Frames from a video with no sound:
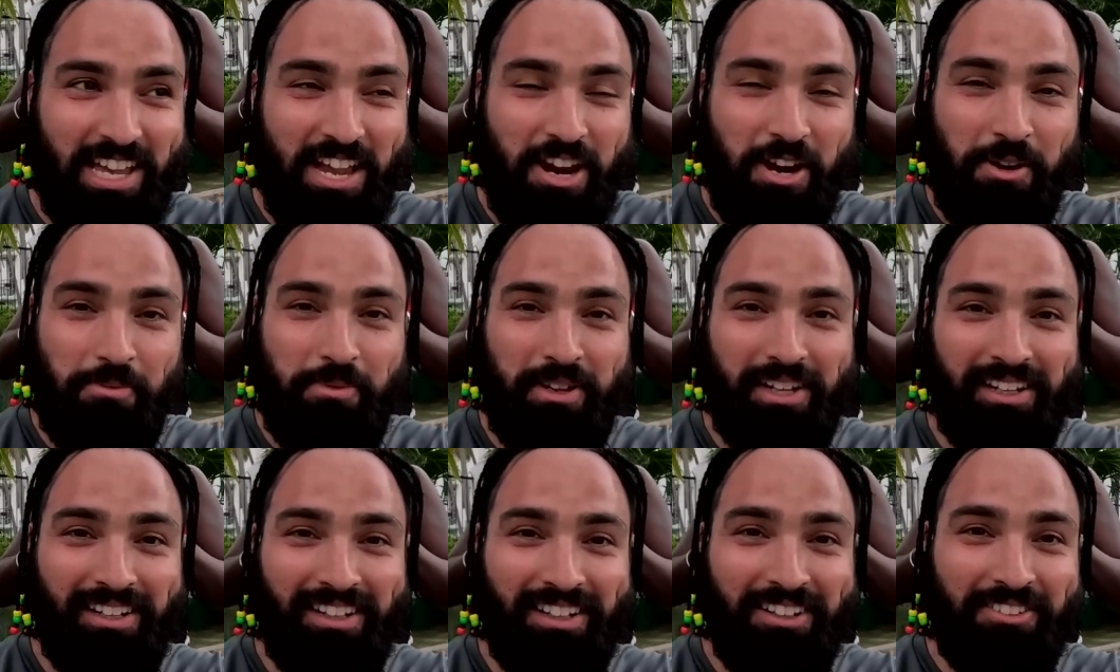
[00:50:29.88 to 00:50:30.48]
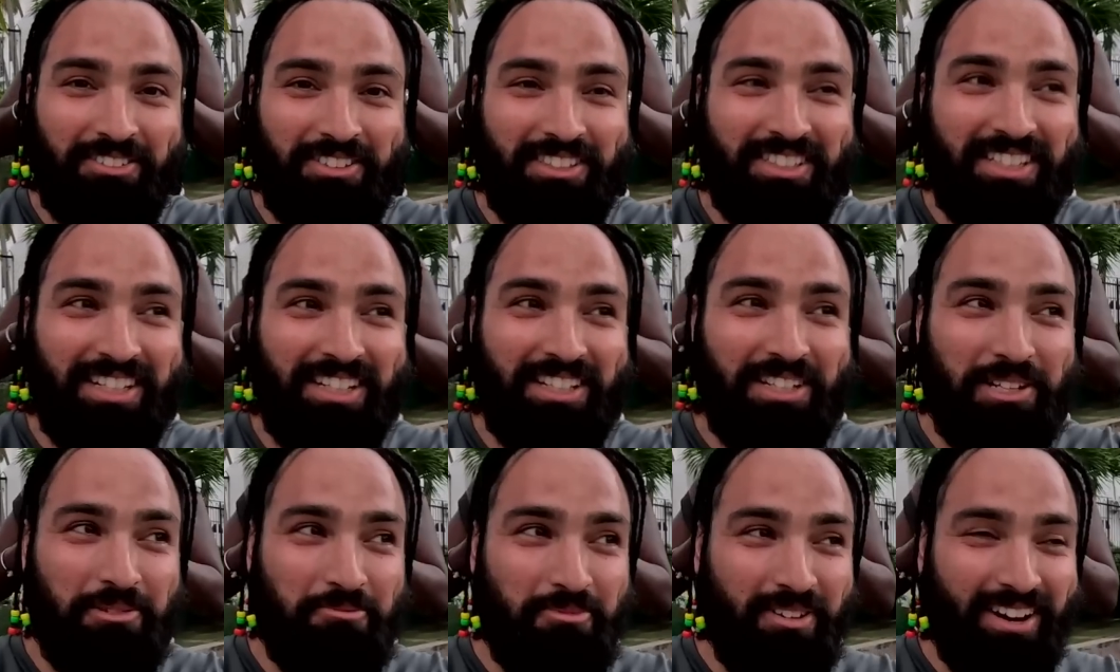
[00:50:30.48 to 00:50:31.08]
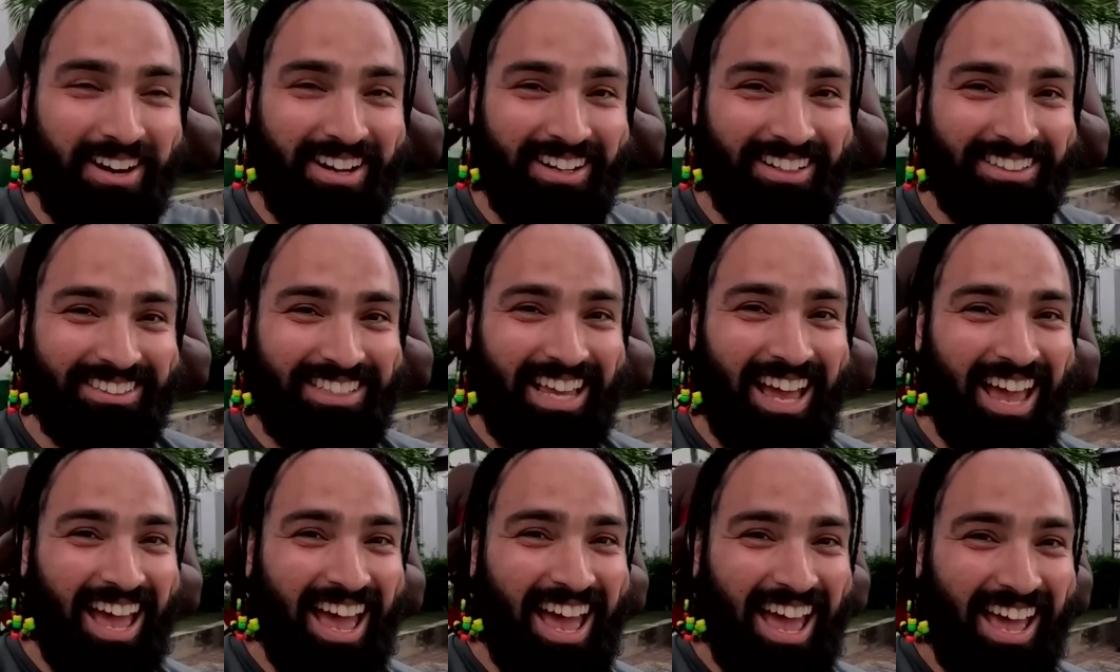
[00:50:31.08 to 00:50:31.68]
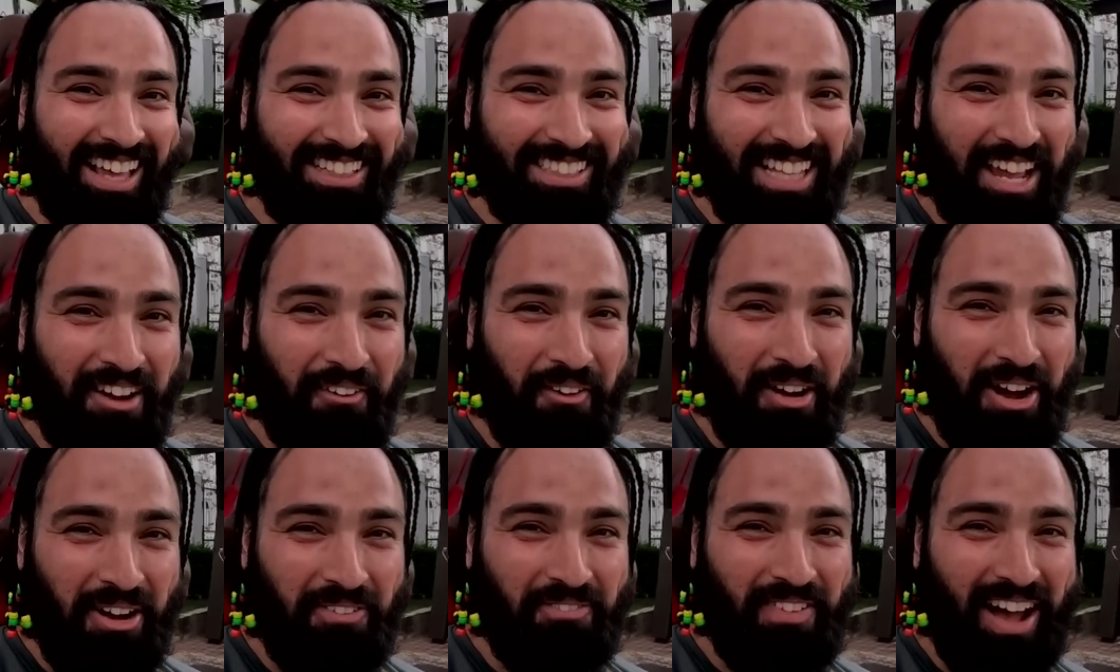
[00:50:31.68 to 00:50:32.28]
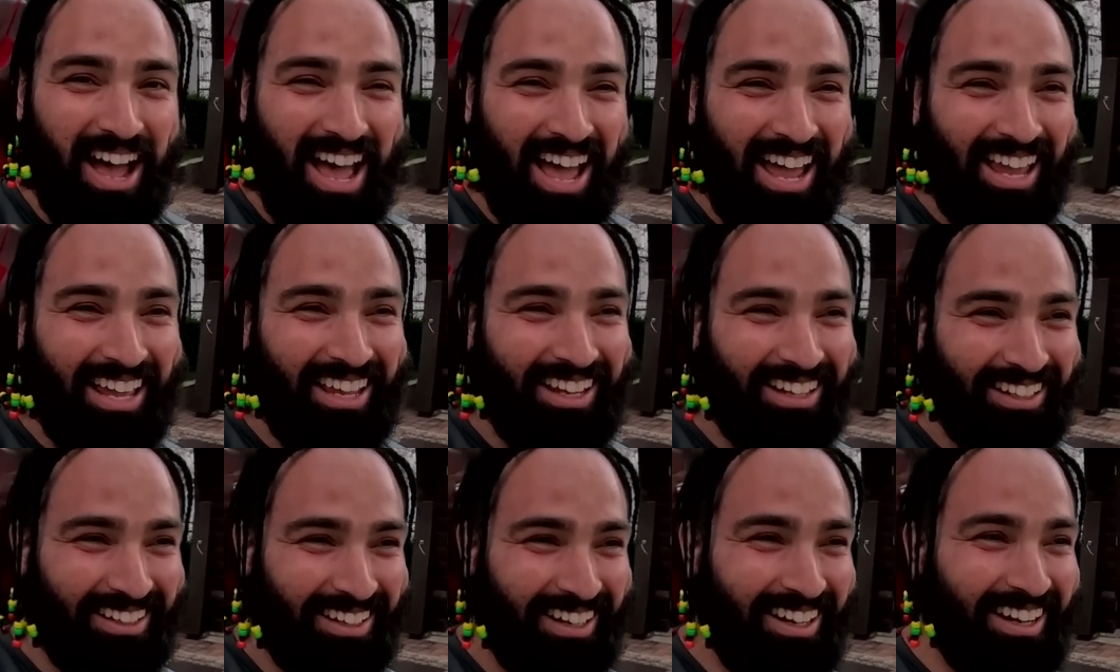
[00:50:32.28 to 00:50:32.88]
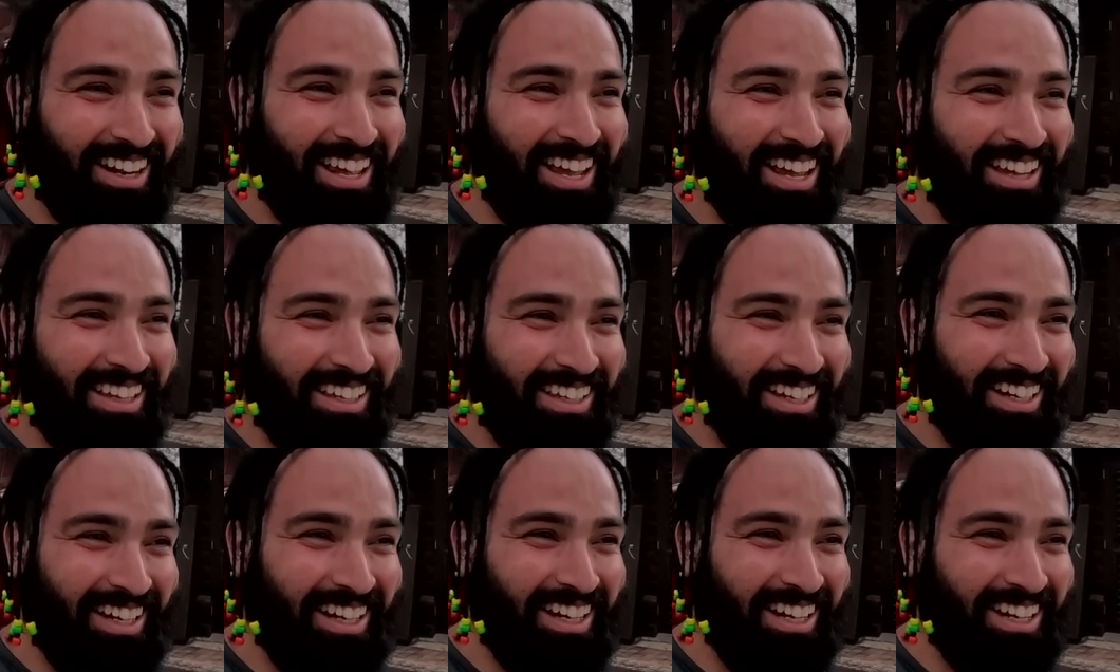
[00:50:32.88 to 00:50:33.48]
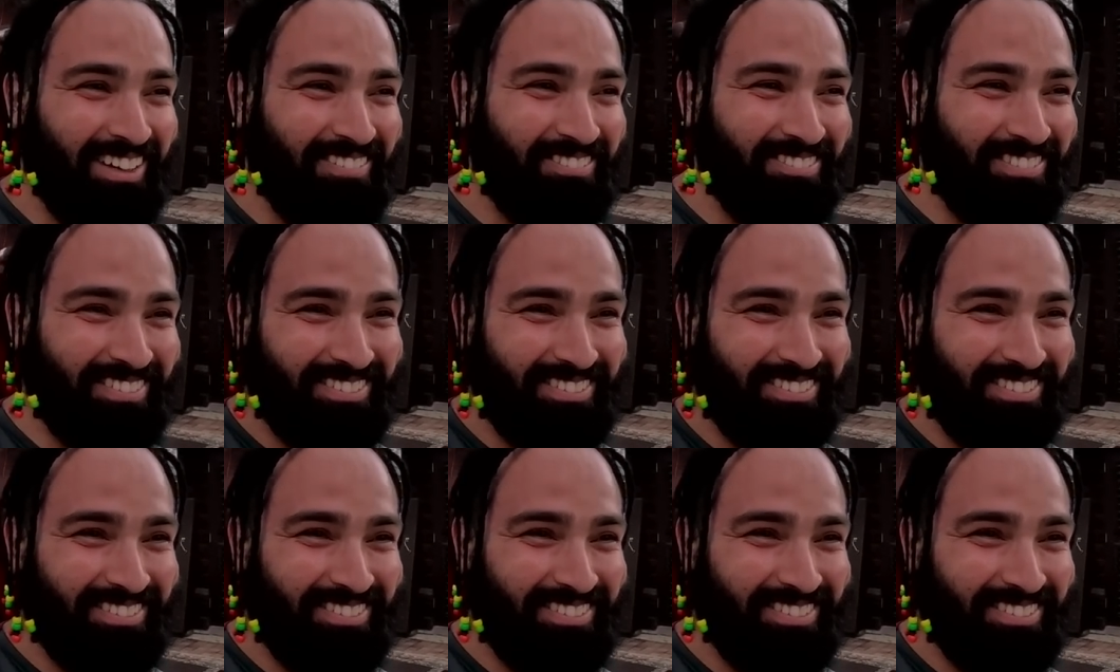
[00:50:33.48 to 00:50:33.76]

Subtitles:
Everybody loves seeing the braids as they walk by. They're like, yup.